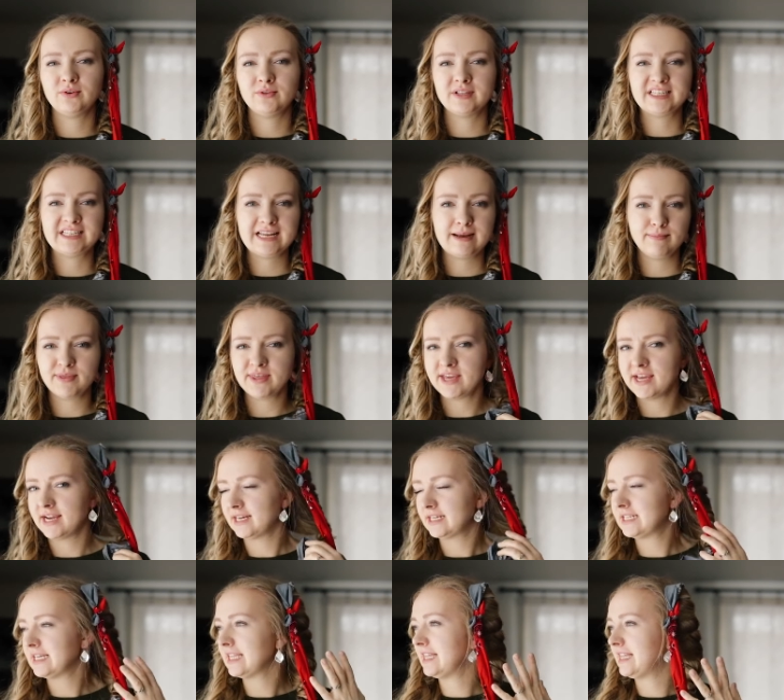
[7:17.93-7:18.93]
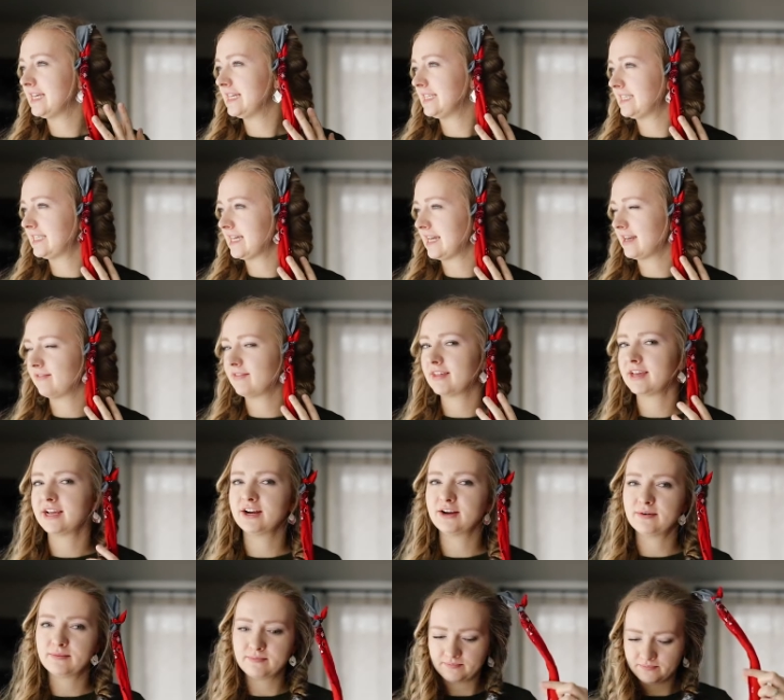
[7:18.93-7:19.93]
the same thing to this side of the
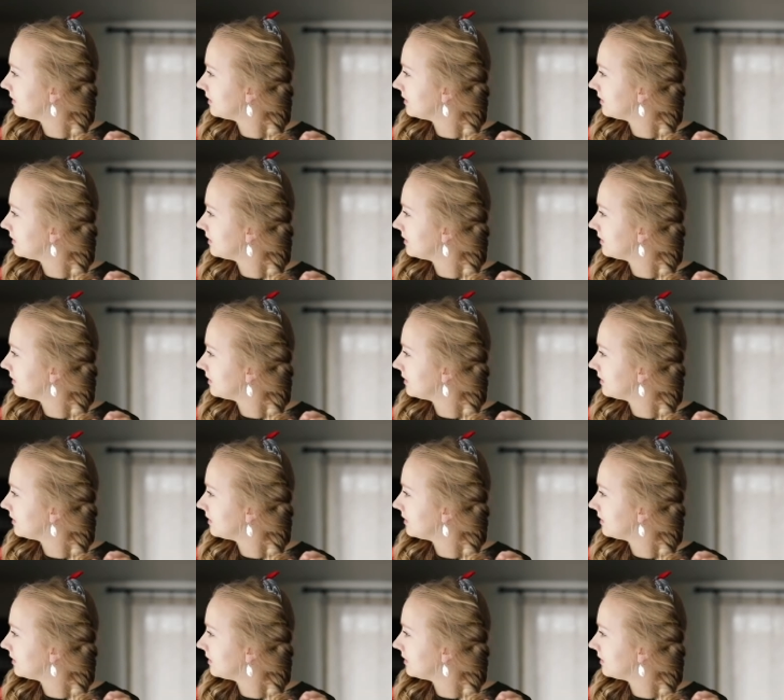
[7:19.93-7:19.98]
hair.